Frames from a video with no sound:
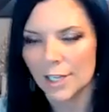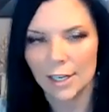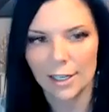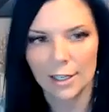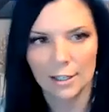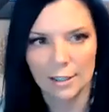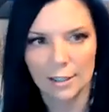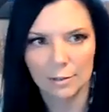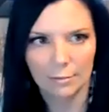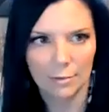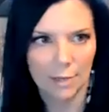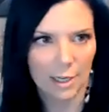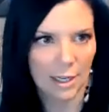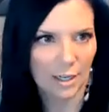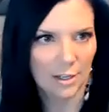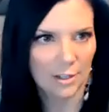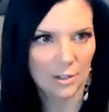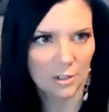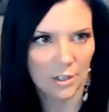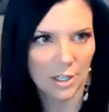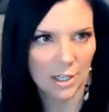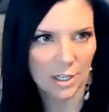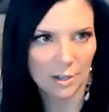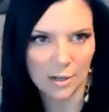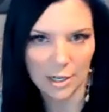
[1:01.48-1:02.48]
stack
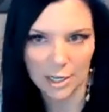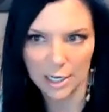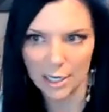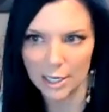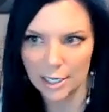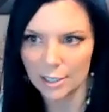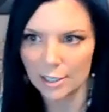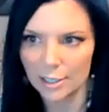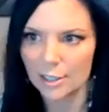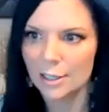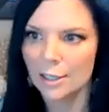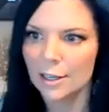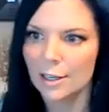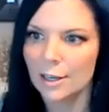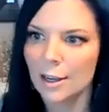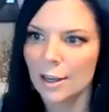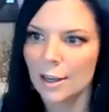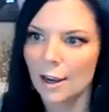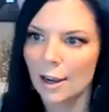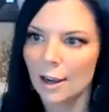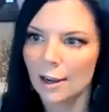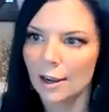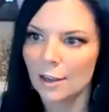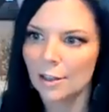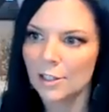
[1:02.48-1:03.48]
engineering.
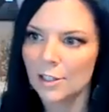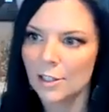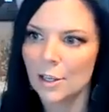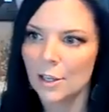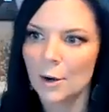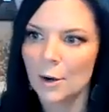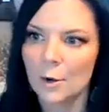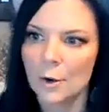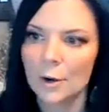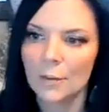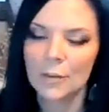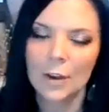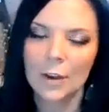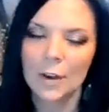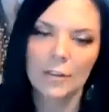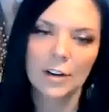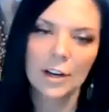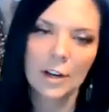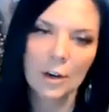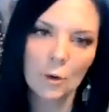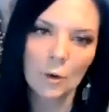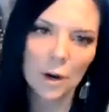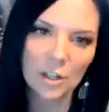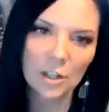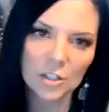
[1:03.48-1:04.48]
So if you have any
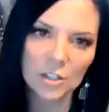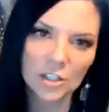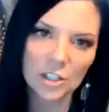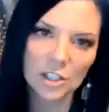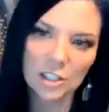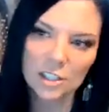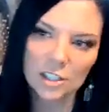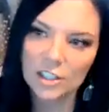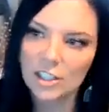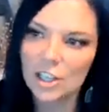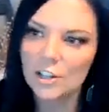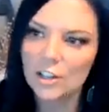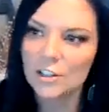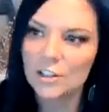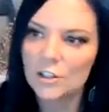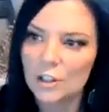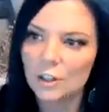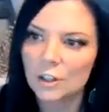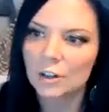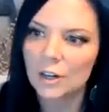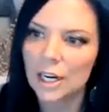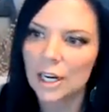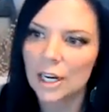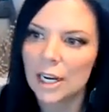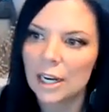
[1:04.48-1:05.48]
questions
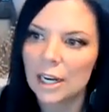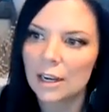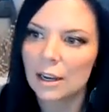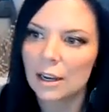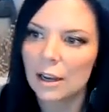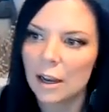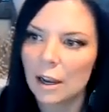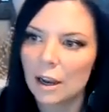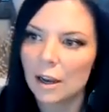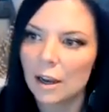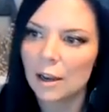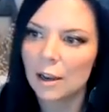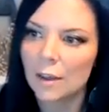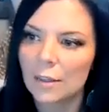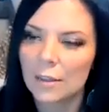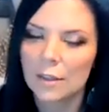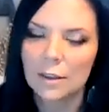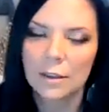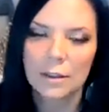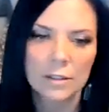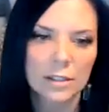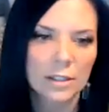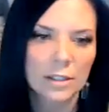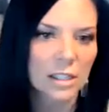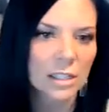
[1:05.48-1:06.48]
during
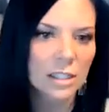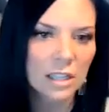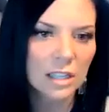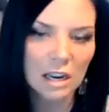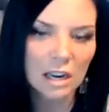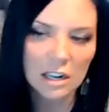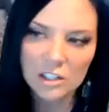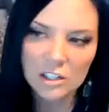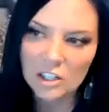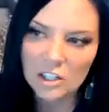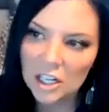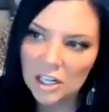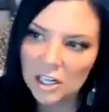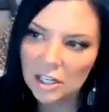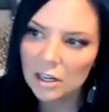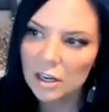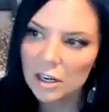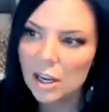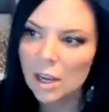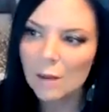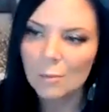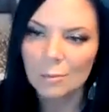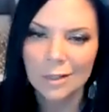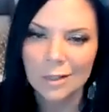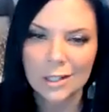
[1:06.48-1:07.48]
this discussion,
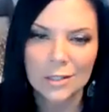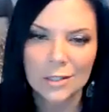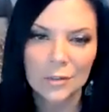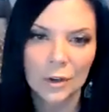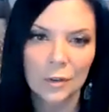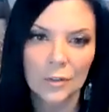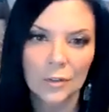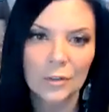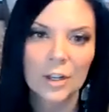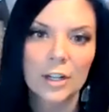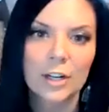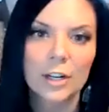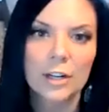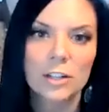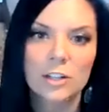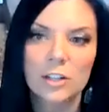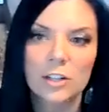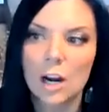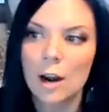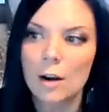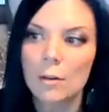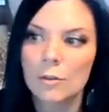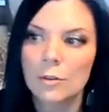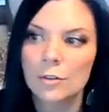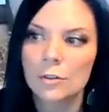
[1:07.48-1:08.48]
please feel free to
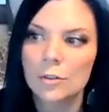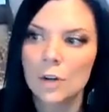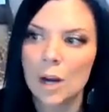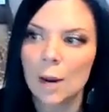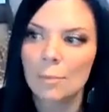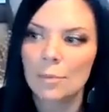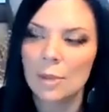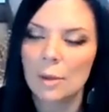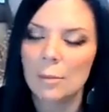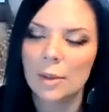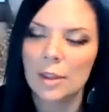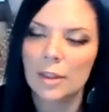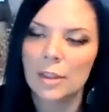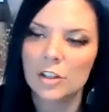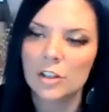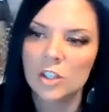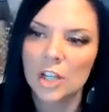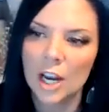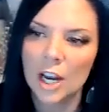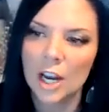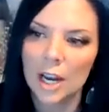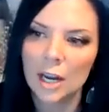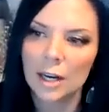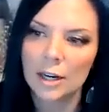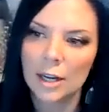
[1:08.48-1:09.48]
drop them in the
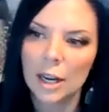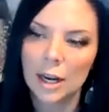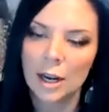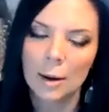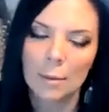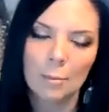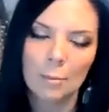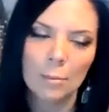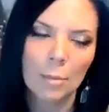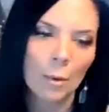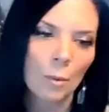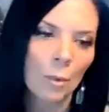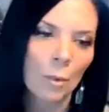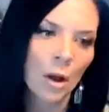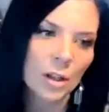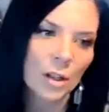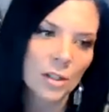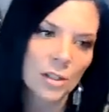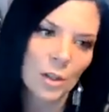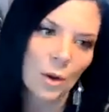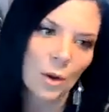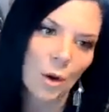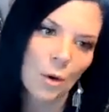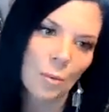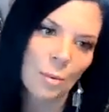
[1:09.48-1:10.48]
chat, but we'll
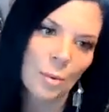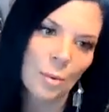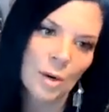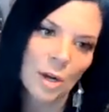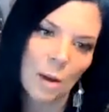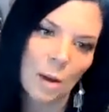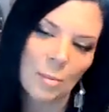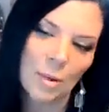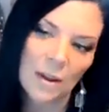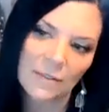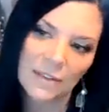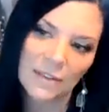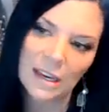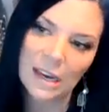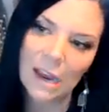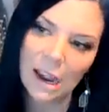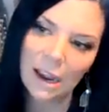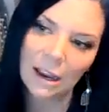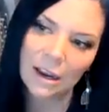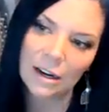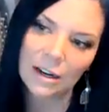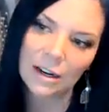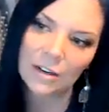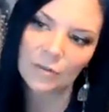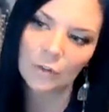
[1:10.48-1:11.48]
also open up at the
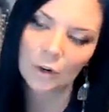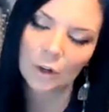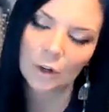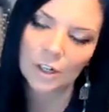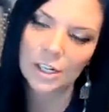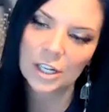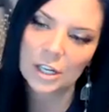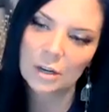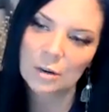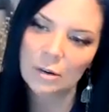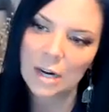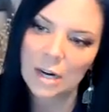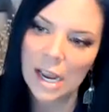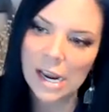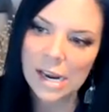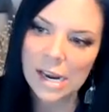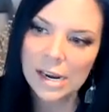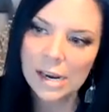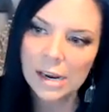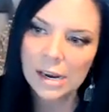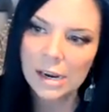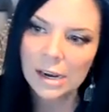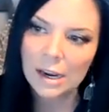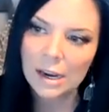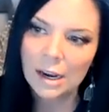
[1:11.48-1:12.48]
end for
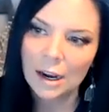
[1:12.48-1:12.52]
Q&A.